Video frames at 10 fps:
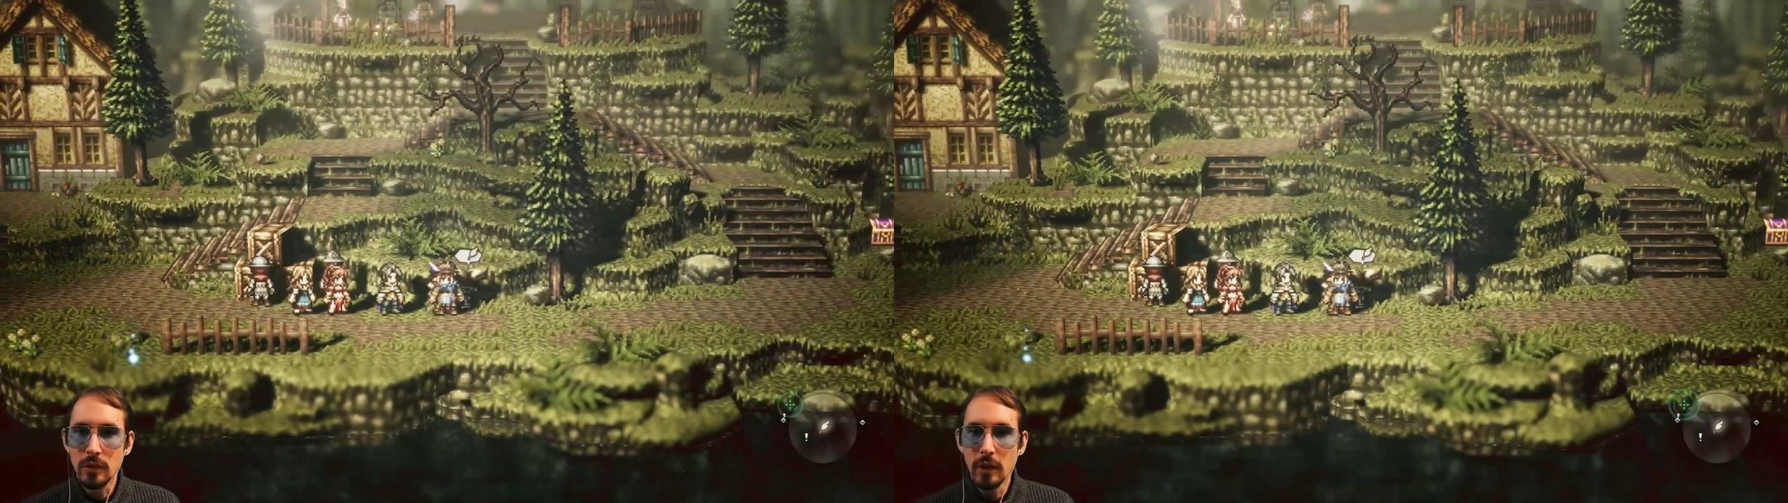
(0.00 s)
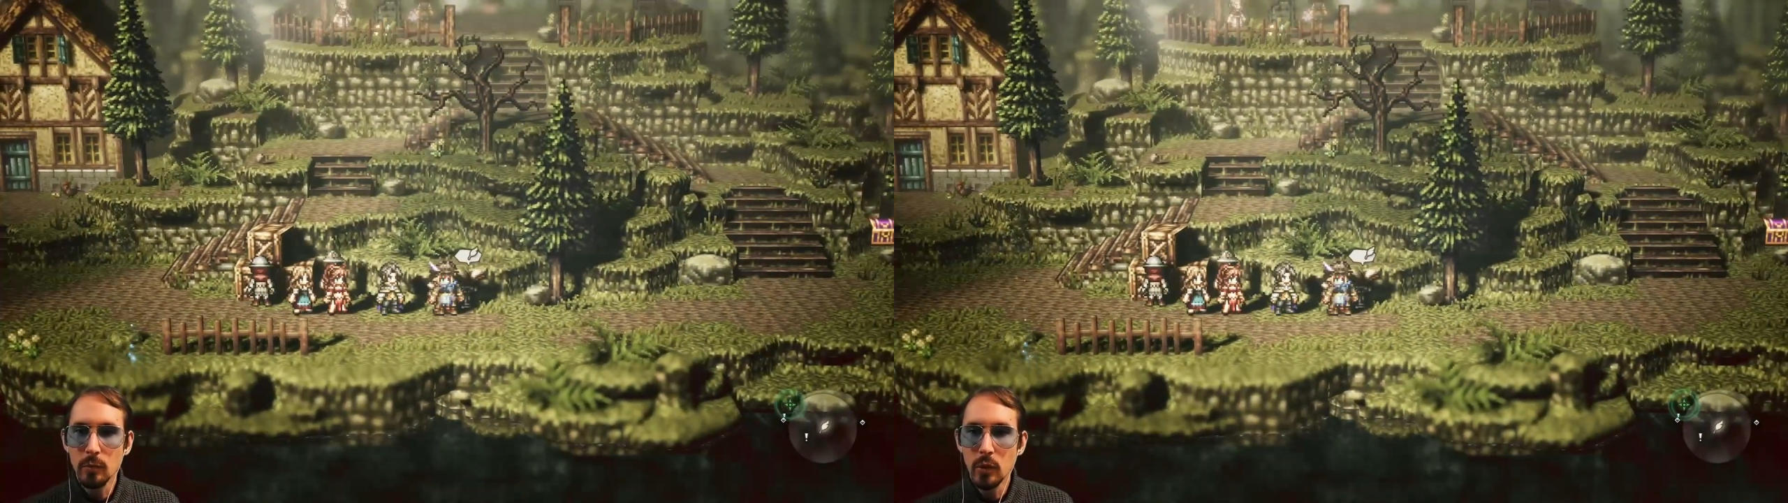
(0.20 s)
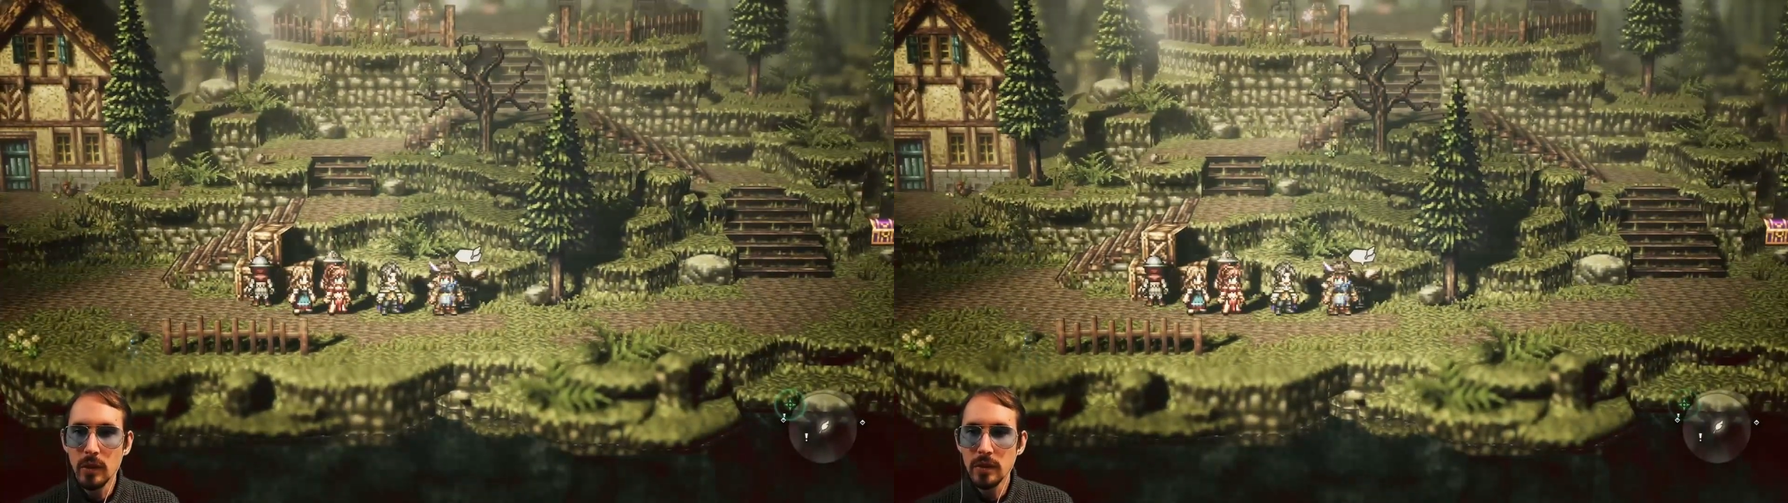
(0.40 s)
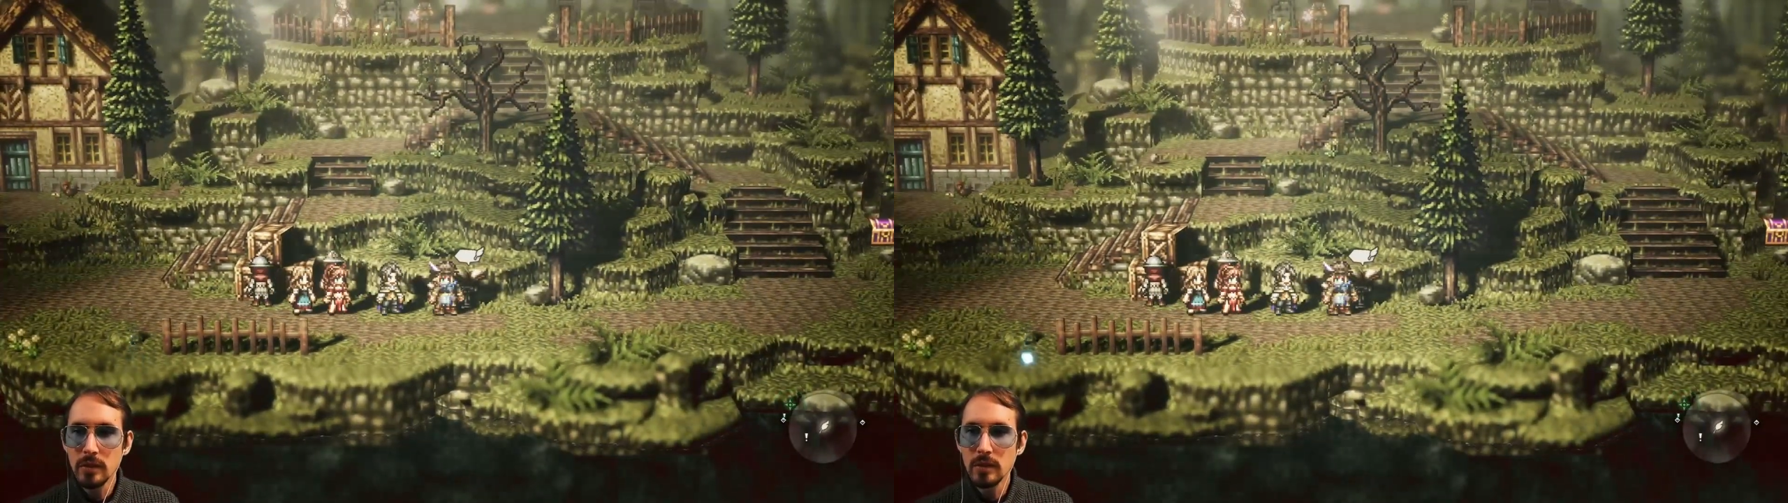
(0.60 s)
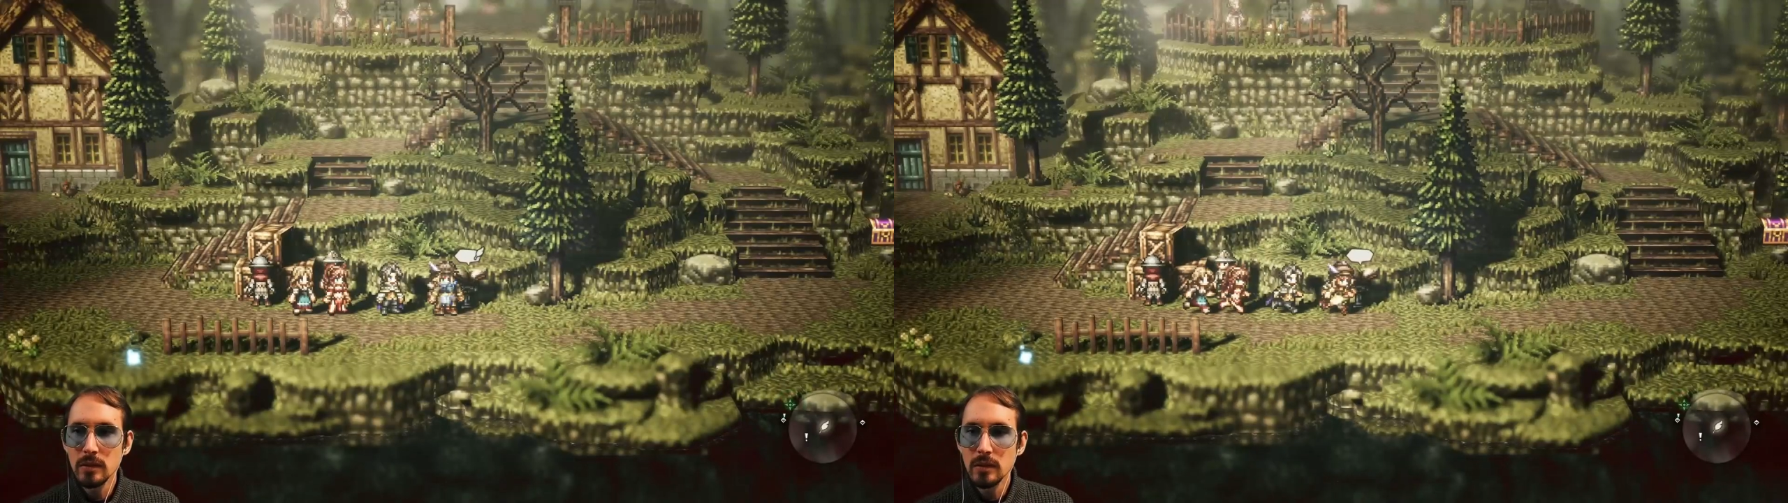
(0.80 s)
a save point.